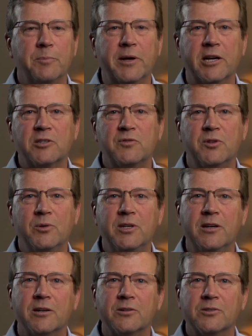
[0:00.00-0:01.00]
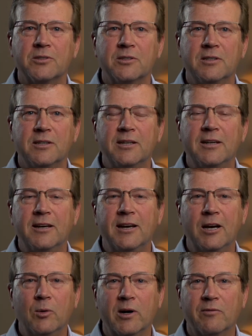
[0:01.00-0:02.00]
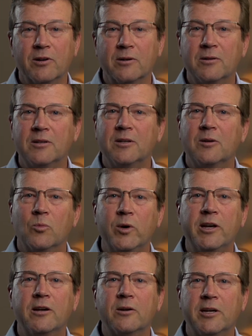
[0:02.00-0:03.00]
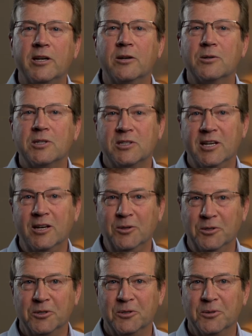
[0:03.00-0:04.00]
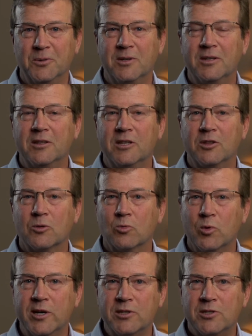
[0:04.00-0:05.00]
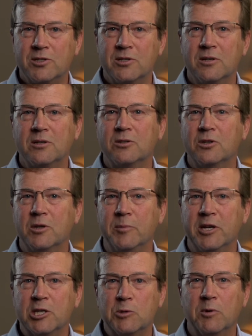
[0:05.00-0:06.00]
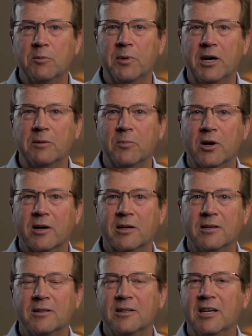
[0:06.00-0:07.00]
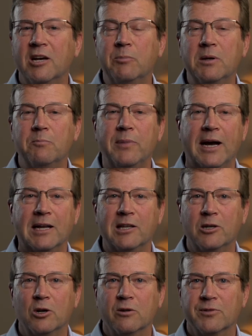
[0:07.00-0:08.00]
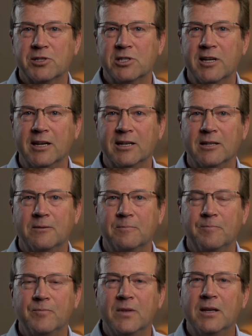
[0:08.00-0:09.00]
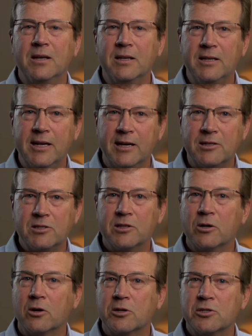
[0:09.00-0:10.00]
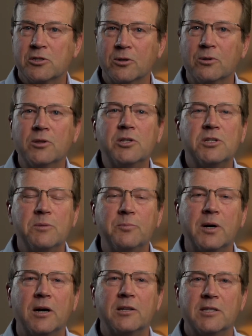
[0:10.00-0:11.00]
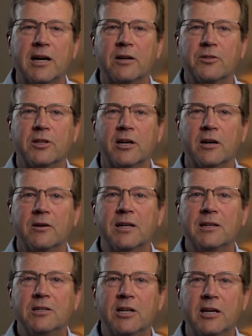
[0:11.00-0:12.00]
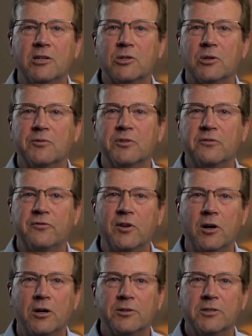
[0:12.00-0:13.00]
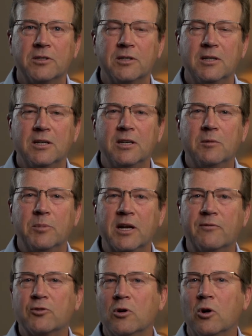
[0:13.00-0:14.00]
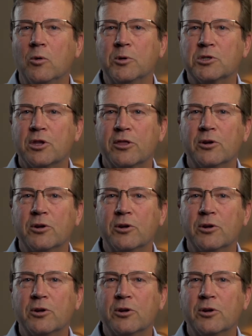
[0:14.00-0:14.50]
the past few years. However, we're here to tell you that the risks to the municipal bond market have been badly overstated. Yes, there are certainly some bonds out there in danger of default, but after almost